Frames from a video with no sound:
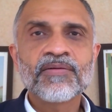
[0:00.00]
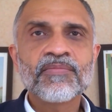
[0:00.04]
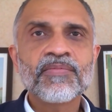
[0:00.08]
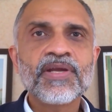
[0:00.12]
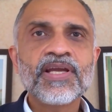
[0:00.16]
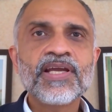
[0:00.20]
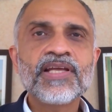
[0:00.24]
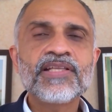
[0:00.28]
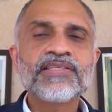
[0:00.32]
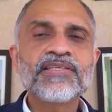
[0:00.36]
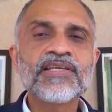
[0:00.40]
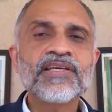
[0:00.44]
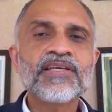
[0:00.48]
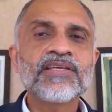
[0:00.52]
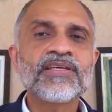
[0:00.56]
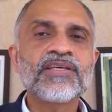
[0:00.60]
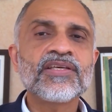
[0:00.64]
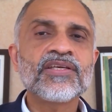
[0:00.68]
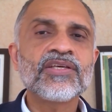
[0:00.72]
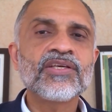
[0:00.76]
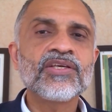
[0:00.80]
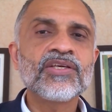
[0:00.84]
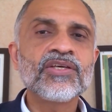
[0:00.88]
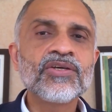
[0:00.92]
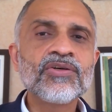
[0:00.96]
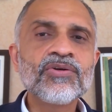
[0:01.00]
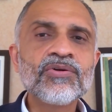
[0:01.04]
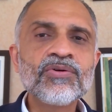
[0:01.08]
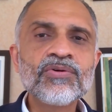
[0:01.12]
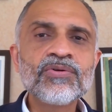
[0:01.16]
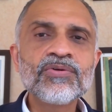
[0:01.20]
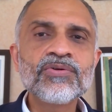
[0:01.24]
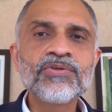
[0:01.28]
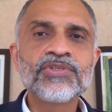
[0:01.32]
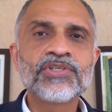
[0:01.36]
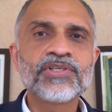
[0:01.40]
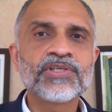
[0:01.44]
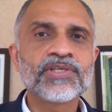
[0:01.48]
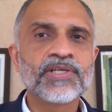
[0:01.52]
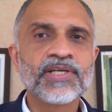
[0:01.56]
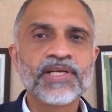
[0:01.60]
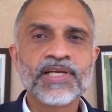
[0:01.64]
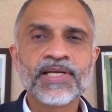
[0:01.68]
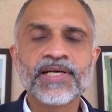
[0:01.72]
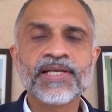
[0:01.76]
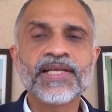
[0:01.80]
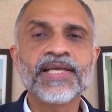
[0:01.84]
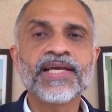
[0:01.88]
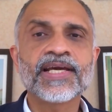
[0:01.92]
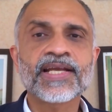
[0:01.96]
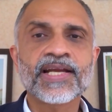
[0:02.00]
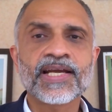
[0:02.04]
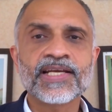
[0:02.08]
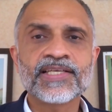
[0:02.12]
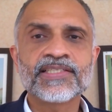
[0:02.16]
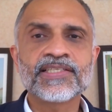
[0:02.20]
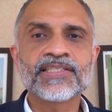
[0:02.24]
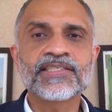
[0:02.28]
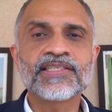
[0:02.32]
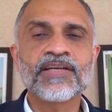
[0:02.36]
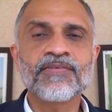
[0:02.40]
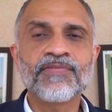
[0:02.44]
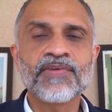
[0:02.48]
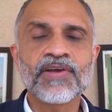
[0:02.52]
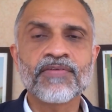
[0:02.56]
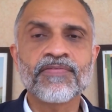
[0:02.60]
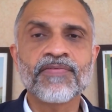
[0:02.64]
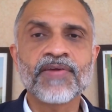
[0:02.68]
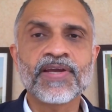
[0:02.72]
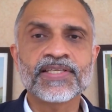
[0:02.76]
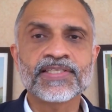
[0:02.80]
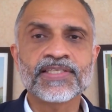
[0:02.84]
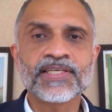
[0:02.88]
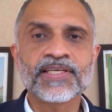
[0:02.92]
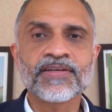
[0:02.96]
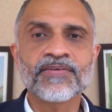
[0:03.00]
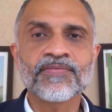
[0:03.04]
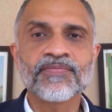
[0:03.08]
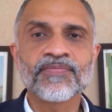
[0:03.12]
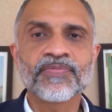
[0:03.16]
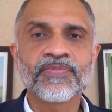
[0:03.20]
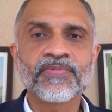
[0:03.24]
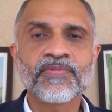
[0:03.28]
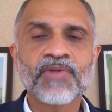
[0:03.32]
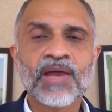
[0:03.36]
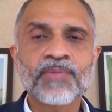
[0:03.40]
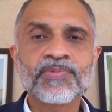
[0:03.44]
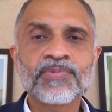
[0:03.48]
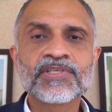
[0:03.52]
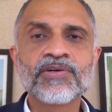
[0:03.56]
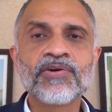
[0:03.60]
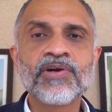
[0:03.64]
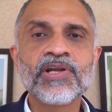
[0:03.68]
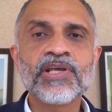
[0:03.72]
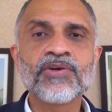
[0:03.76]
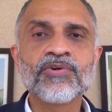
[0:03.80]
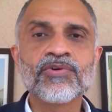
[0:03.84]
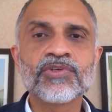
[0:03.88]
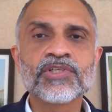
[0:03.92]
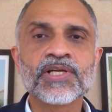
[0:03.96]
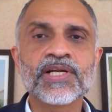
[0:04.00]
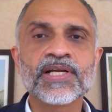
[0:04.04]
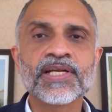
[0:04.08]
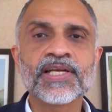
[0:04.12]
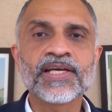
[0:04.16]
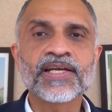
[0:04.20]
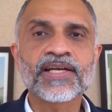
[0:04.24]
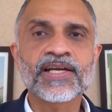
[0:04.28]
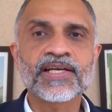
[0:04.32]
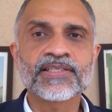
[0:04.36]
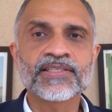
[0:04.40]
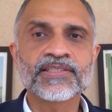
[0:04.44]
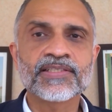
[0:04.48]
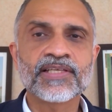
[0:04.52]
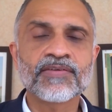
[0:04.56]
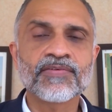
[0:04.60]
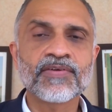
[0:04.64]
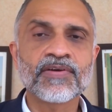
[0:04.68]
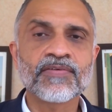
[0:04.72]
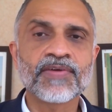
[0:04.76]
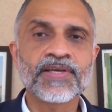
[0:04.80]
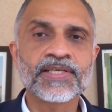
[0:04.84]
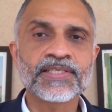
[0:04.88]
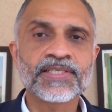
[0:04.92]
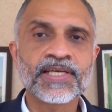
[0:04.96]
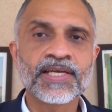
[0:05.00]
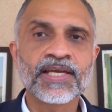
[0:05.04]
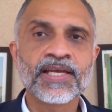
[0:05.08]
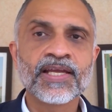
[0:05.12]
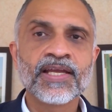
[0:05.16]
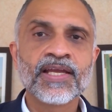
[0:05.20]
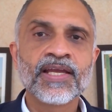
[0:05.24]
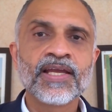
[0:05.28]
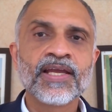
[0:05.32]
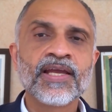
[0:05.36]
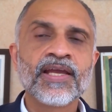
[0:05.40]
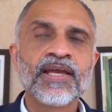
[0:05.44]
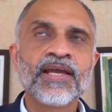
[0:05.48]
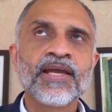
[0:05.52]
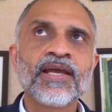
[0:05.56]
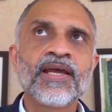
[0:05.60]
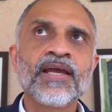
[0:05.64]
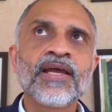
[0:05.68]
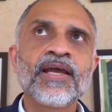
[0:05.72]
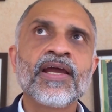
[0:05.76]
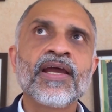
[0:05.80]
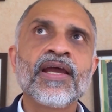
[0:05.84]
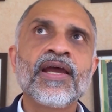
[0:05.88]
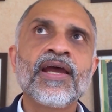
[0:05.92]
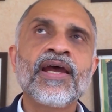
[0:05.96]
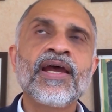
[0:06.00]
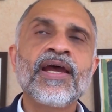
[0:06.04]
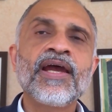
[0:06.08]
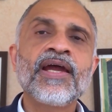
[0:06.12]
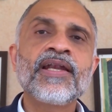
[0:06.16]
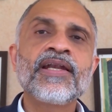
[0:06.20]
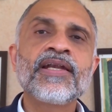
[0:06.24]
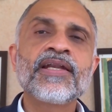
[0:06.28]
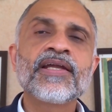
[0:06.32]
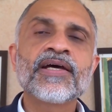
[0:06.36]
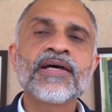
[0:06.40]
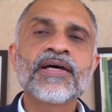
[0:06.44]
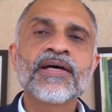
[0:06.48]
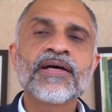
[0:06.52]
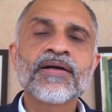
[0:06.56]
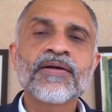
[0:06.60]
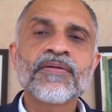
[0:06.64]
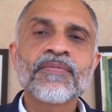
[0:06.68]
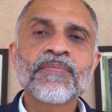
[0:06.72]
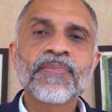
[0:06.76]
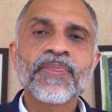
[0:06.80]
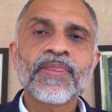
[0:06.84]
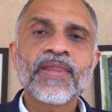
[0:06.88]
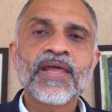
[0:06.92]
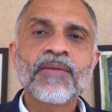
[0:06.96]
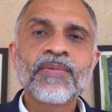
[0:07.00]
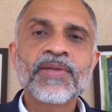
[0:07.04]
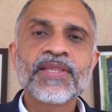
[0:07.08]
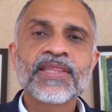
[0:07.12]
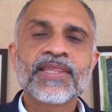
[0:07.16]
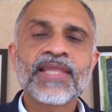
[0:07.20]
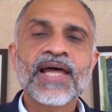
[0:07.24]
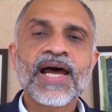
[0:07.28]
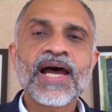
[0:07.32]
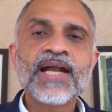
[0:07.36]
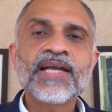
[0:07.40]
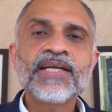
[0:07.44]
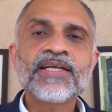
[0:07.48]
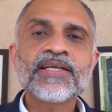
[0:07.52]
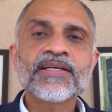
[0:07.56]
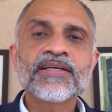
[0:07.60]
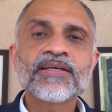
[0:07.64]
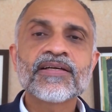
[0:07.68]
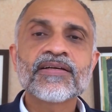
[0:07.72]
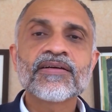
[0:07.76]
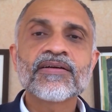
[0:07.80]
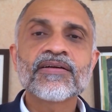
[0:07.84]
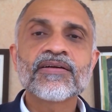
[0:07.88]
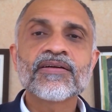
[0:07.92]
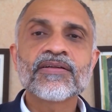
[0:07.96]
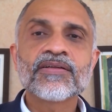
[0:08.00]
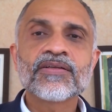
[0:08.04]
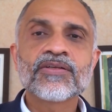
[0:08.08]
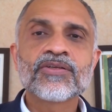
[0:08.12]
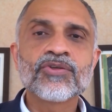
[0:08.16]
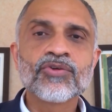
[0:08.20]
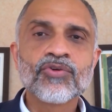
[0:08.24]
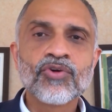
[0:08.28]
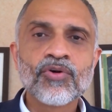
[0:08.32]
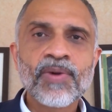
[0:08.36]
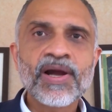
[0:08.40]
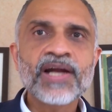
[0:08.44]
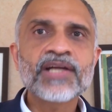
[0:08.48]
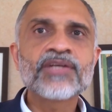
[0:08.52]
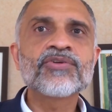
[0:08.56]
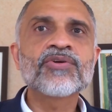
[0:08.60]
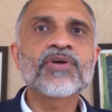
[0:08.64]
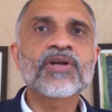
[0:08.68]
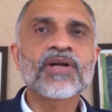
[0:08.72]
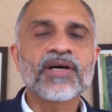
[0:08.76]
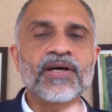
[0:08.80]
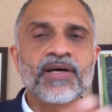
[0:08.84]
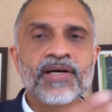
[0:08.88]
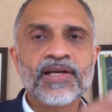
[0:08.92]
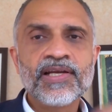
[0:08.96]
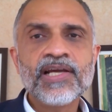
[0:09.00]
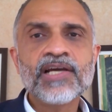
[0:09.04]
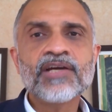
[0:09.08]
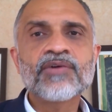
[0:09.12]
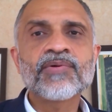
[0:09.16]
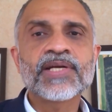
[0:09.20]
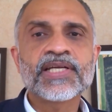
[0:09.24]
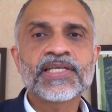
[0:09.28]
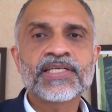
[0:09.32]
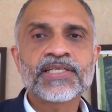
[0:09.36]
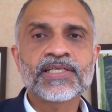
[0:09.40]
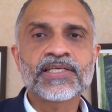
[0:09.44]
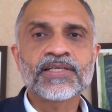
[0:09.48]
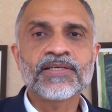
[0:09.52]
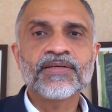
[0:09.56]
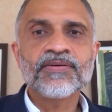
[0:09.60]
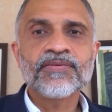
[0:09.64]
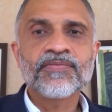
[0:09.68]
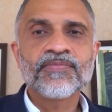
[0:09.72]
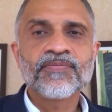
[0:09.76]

it's a huge learning crisis that we are facing. Absolutely huge learning crisis that we are facing. And that, to go back to your earlier question,